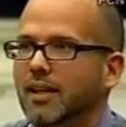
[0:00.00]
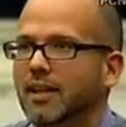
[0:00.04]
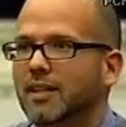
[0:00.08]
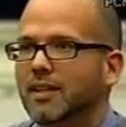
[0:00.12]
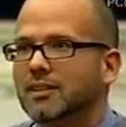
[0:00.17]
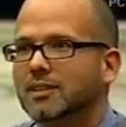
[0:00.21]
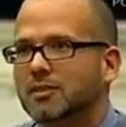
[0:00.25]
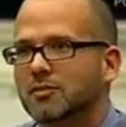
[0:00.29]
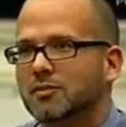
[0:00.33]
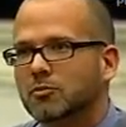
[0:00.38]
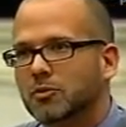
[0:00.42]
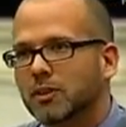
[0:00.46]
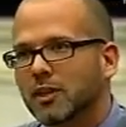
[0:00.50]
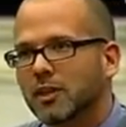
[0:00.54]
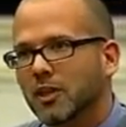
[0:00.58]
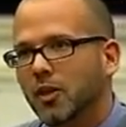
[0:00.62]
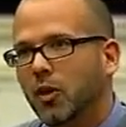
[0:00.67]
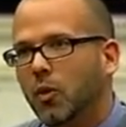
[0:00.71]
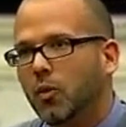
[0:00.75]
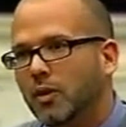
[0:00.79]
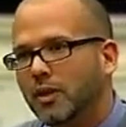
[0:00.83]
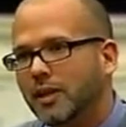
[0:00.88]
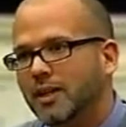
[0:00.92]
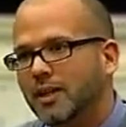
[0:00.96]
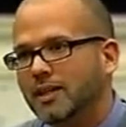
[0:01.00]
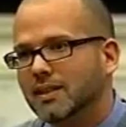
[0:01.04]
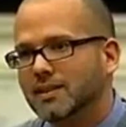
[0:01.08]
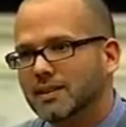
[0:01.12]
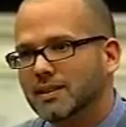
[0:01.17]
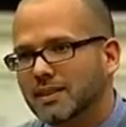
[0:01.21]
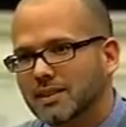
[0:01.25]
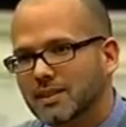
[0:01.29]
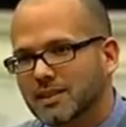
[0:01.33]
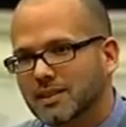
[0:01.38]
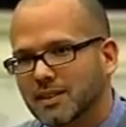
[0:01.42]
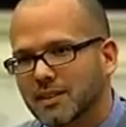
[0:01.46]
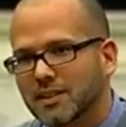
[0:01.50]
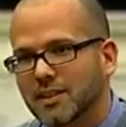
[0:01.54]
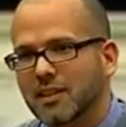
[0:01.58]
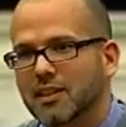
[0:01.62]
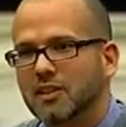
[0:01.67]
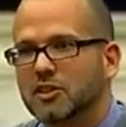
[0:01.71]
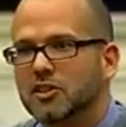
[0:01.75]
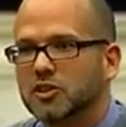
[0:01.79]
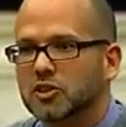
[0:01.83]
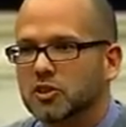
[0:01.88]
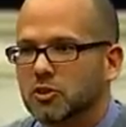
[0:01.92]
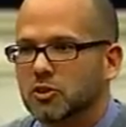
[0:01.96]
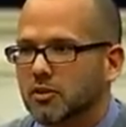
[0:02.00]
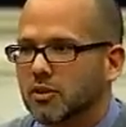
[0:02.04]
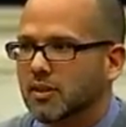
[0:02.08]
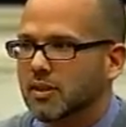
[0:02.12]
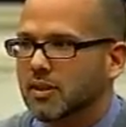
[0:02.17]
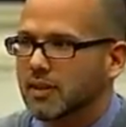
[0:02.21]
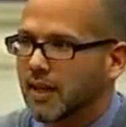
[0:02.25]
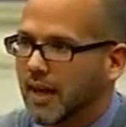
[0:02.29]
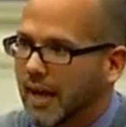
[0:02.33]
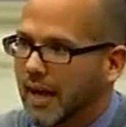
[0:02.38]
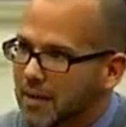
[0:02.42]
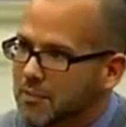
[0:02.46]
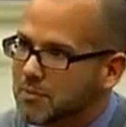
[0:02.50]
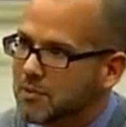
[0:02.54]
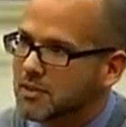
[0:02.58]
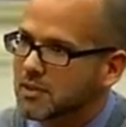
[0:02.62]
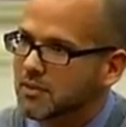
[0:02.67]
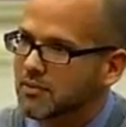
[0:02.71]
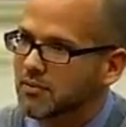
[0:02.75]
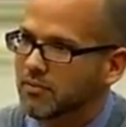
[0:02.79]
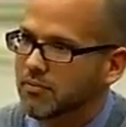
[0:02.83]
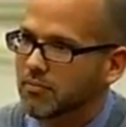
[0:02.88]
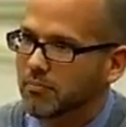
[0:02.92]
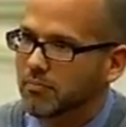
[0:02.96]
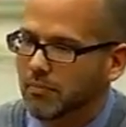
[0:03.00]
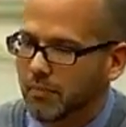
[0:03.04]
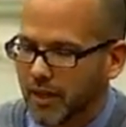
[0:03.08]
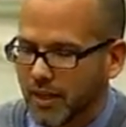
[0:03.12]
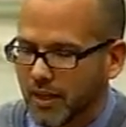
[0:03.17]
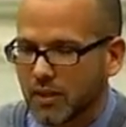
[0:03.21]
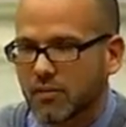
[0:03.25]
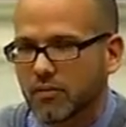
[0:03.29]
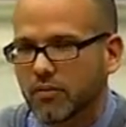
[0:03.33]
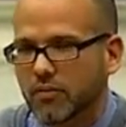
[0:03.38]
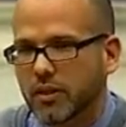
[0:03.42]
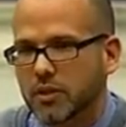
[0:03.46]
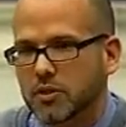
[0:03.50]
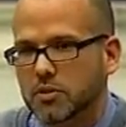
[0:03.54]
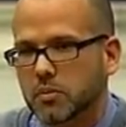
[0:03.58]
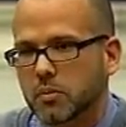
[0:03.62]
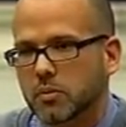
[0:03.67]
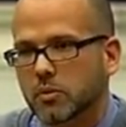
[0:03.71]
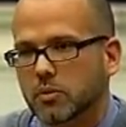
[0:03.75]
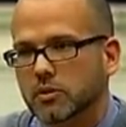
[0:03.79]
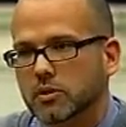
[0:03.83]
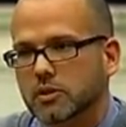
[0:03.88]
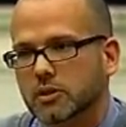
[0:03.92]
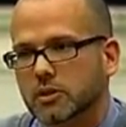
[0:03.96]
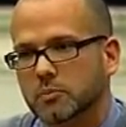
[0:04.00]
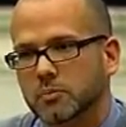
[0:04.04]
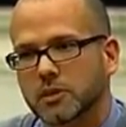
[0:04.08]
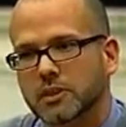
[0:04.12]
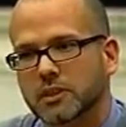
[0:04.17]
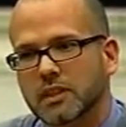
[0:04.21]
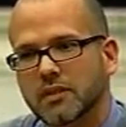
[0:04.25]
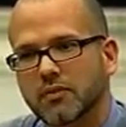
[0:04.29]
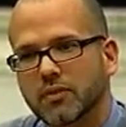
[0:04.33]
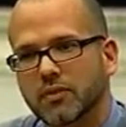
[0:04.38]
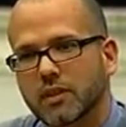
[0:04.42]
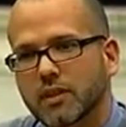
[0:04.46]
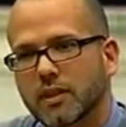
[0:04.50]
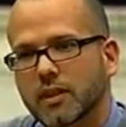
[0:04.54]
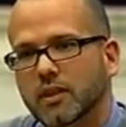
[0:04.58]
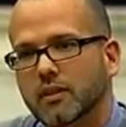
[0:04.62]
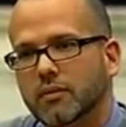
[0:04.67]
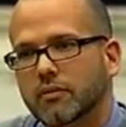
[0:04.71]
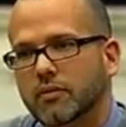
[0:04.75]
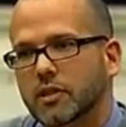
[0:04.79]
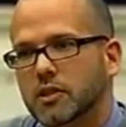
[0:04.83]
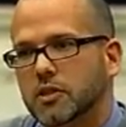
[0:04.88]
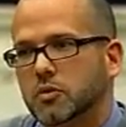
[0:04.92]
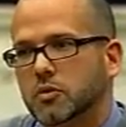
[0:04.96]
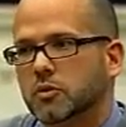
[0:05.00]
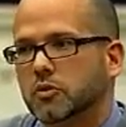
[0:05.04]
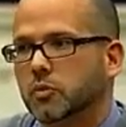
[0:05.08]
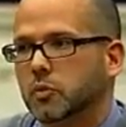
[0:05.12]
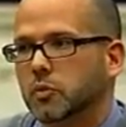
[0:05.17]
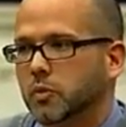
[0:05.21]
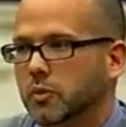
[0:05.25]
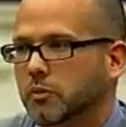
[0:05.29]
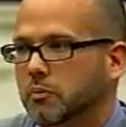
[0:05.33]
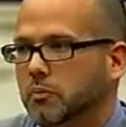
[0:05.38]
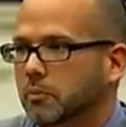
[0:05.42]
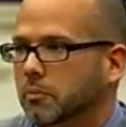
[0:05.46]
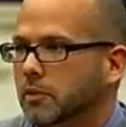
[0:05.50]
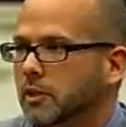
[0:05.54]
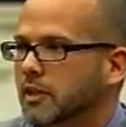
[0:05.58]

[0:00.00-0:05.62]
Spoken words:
is really only consistent in certain types of individuals, specifically individuals with